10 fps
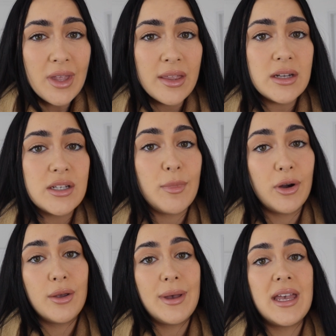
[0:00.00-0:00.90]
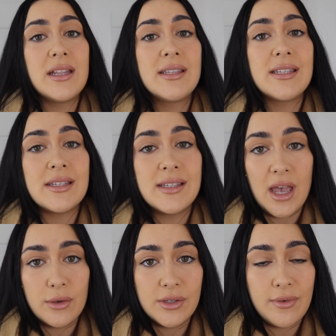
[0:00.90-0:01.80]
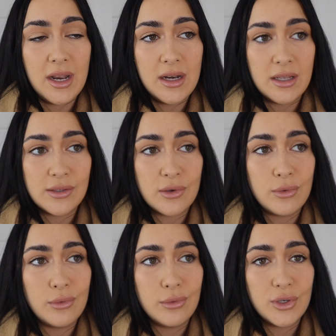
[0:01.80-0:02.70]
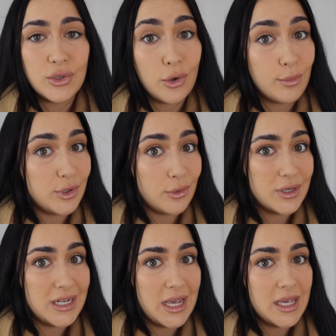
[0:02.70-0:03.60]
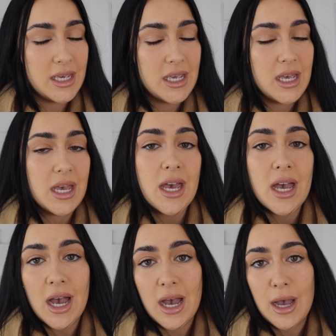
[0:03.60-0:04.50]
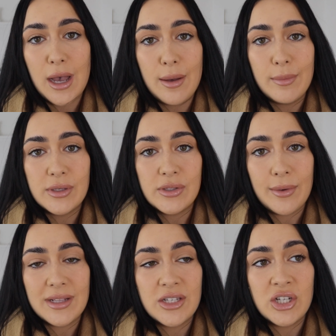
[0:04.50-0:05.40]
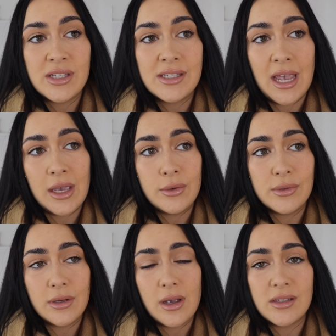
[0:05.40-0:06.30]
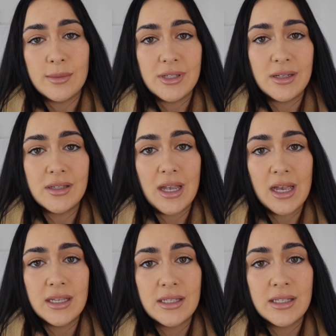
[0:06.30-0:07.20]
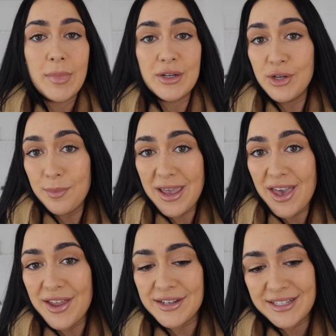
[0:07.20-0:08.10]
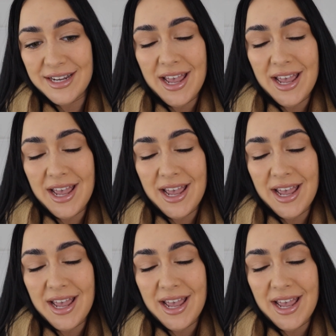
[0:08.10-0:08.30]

And then tomorrow it's a sales event. It's called Top Dog Day. So it's just sales and customer success. But it should be good.